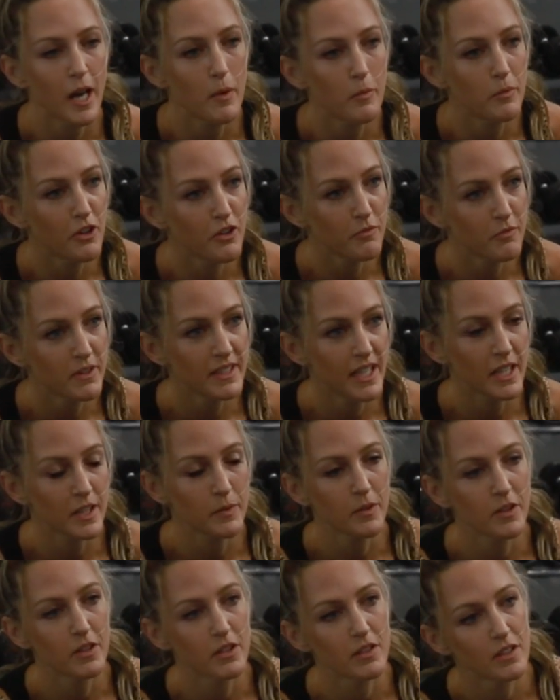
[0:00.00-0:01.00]
movement that
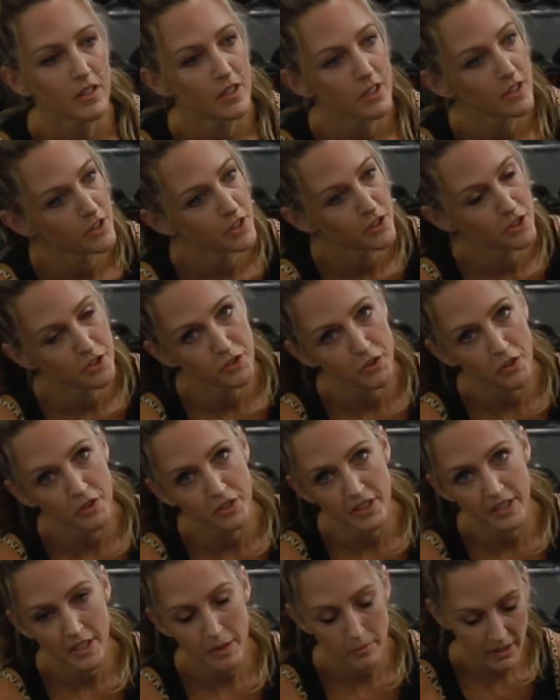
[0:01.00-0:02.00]
will
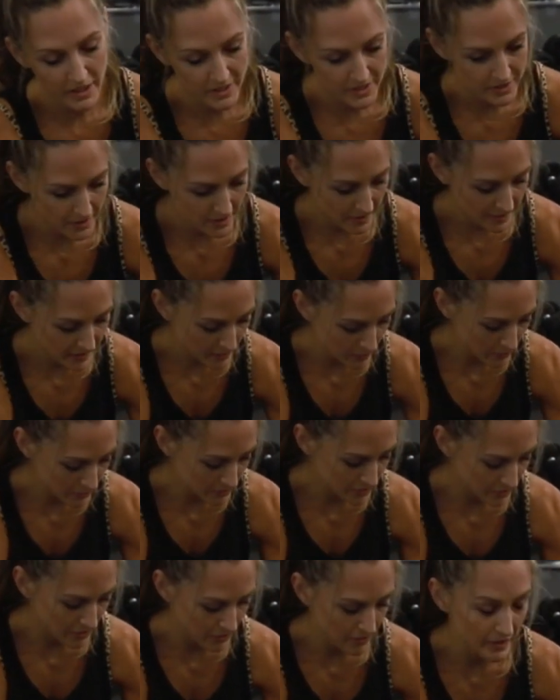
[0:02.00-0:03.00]
shorten the muscle and
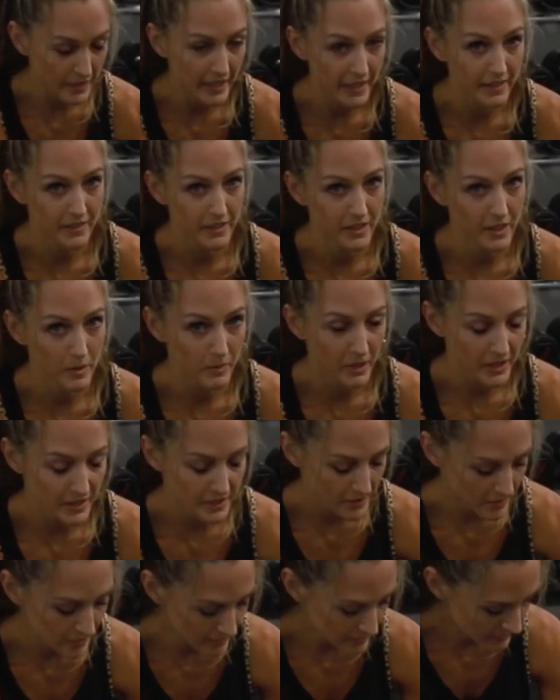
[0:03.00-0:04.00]
also lengthen the
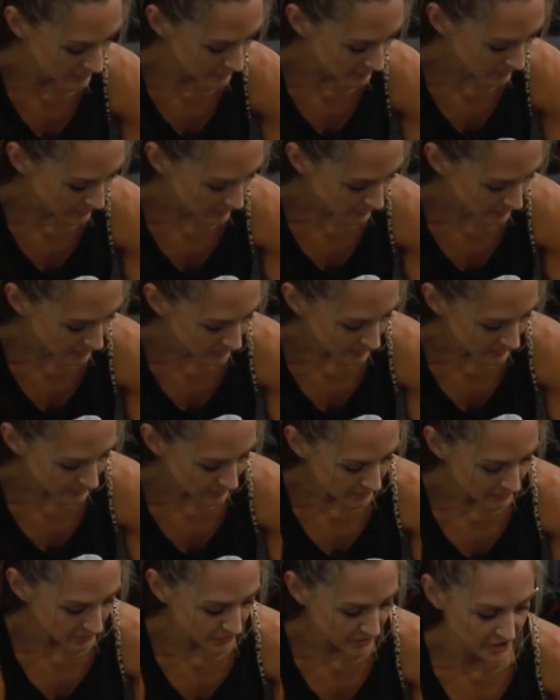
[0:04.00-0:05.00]
muscle,
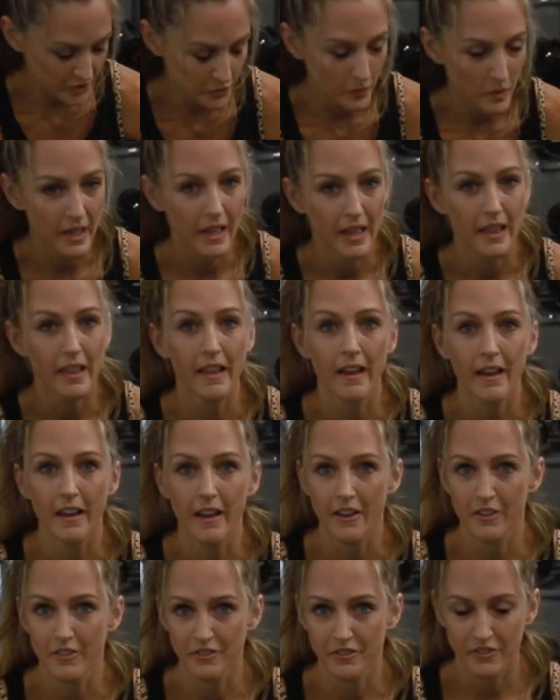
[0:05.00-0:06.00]
which is why I
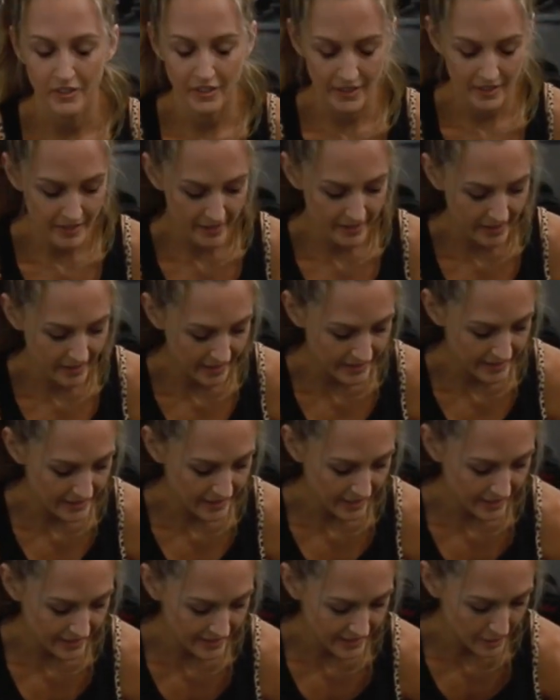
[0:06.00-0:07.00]
love these
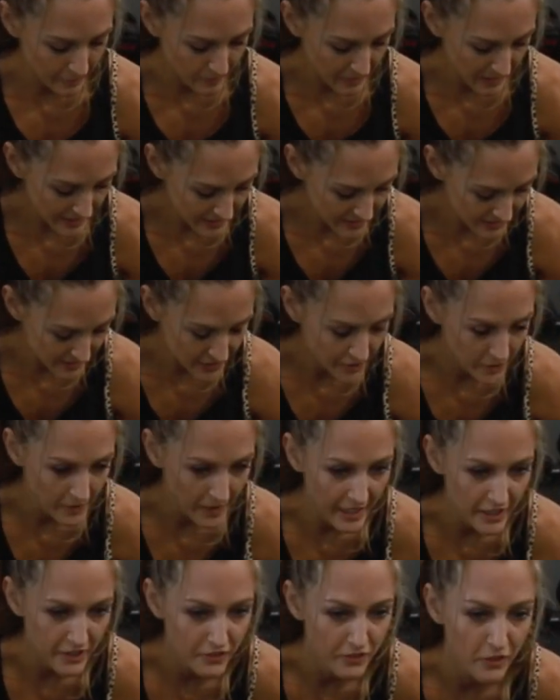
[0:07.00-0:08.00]
kickbacks. It's
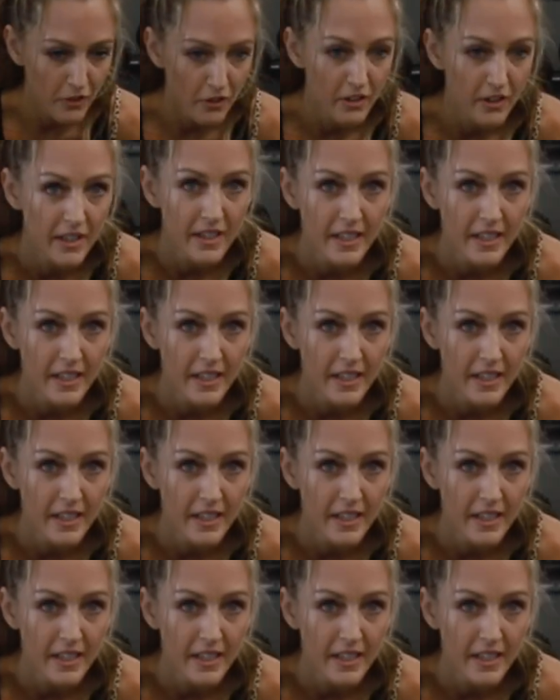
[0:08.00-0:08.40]
great for